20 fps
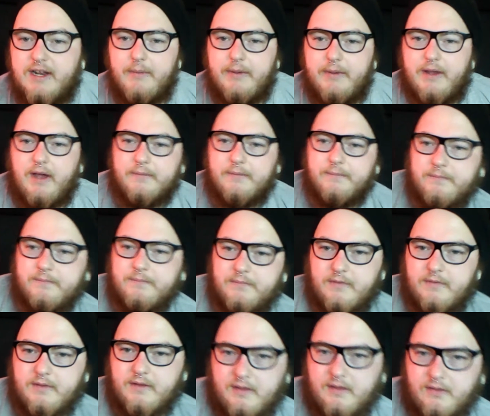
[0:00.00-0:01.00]
so there we go.
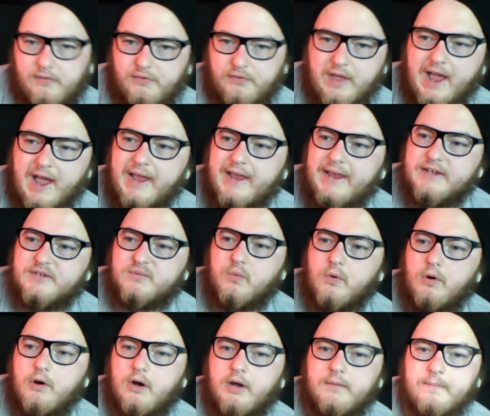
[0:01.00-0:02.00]
That
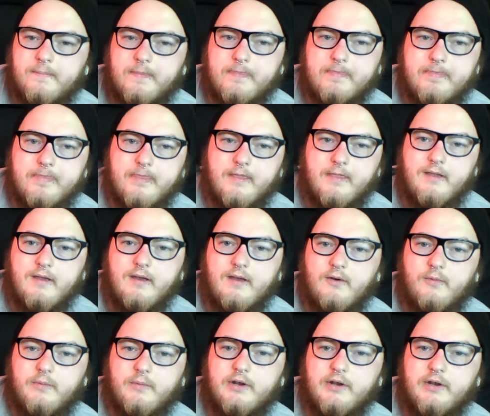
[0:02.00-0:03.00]
is what
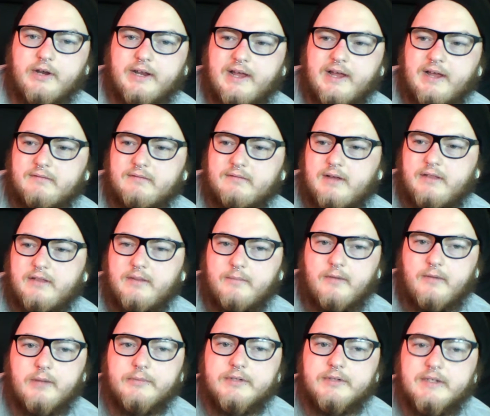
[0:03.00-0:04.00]
we're looking at
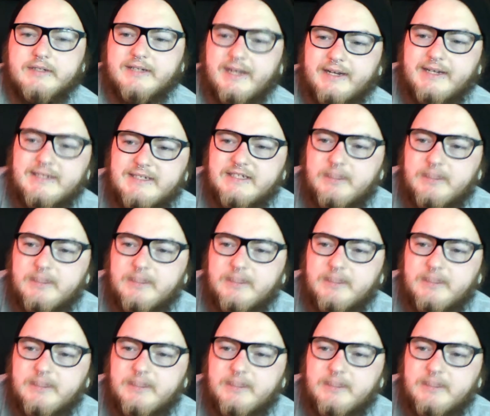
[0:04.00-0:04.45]
the moment.